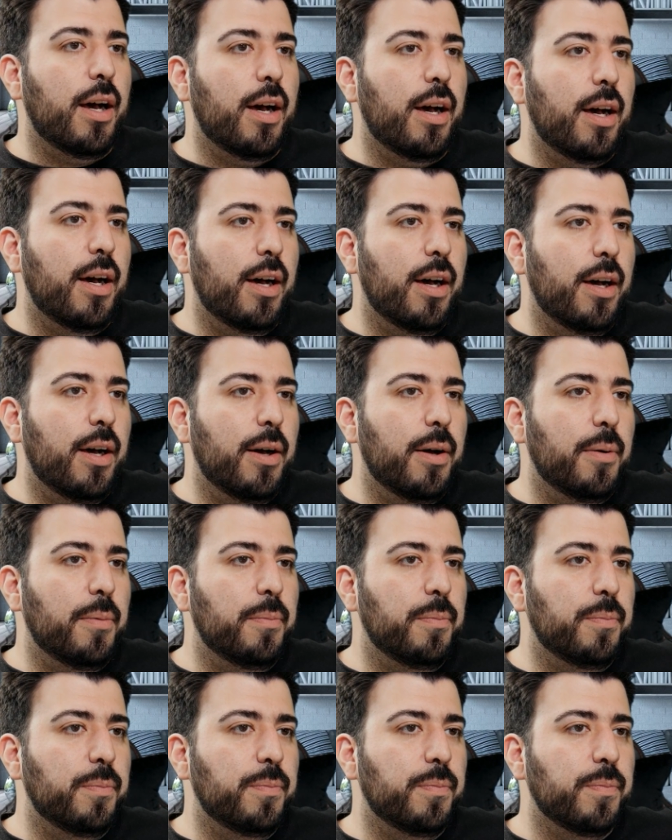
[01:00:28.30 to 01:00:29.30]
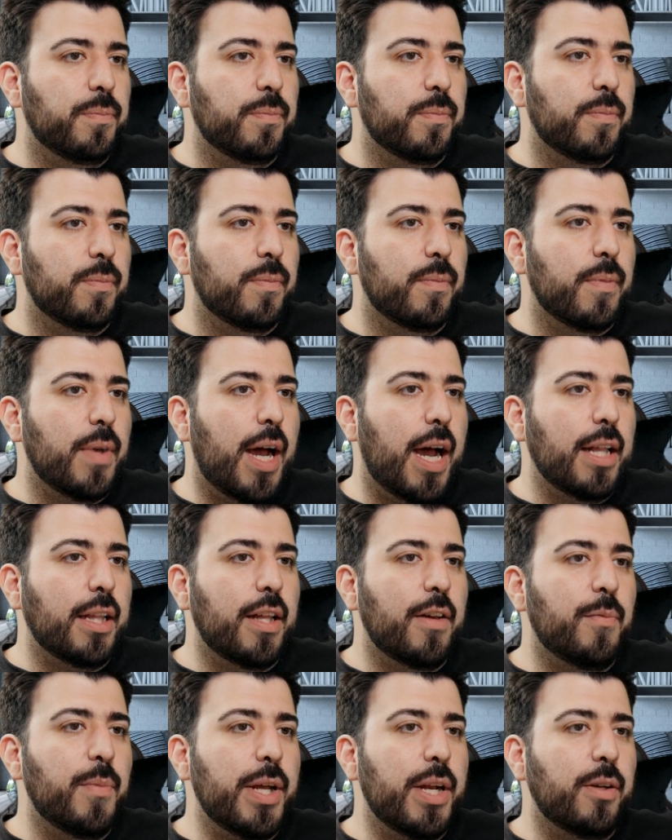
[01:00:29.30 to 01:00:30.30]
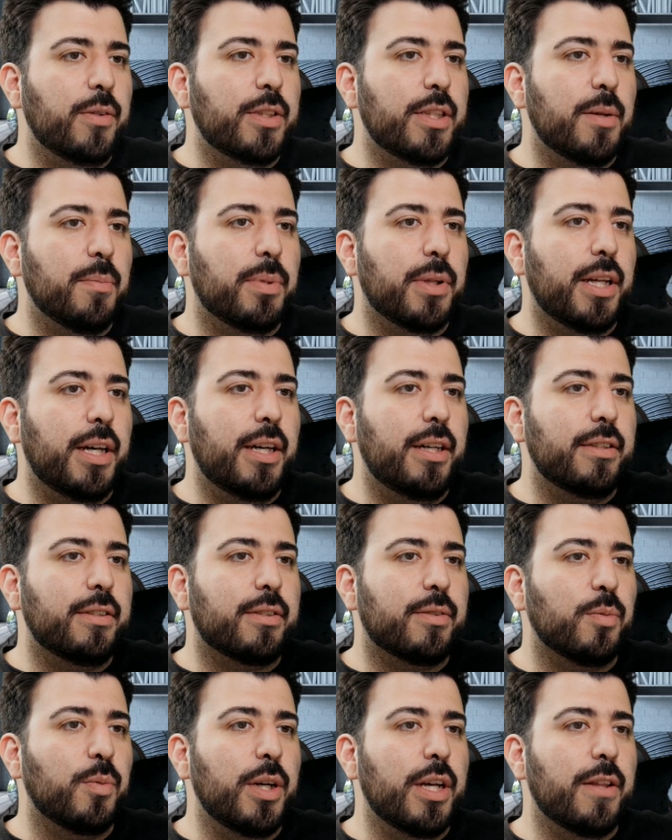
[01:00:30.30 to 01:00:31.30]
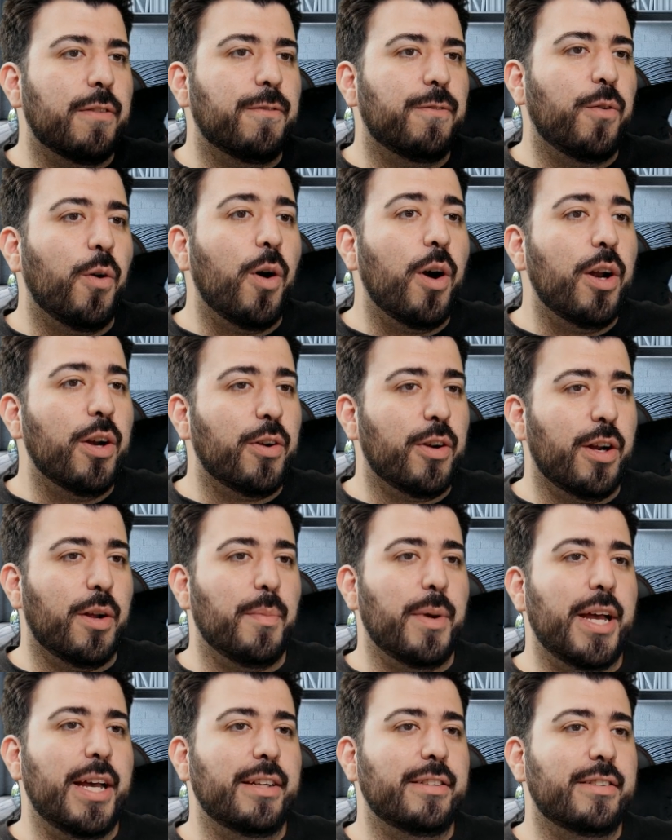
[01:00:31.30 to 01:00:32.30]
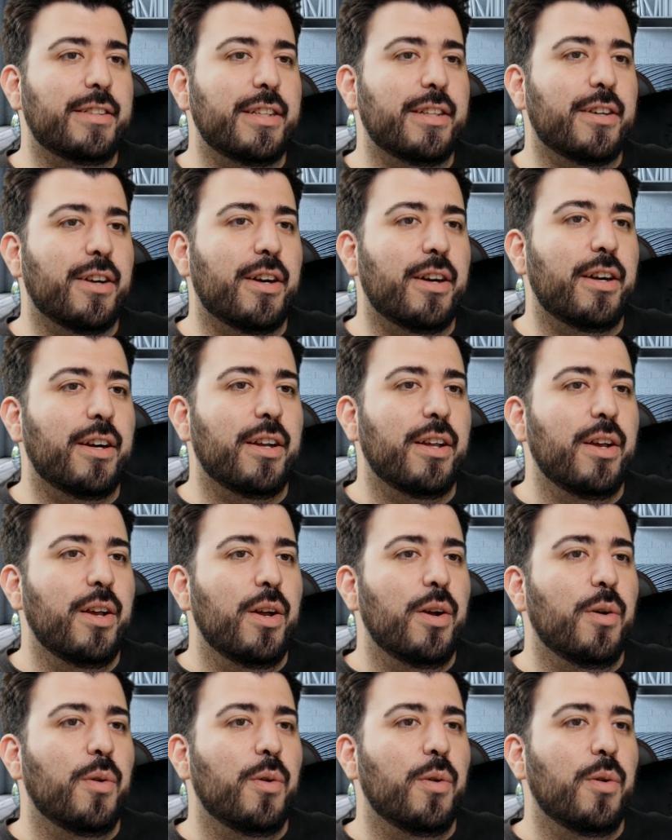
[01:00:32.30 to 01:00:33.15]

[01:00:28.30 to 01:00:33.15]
Um, I love my Note 10 Plus with 400 gigabyte SD card.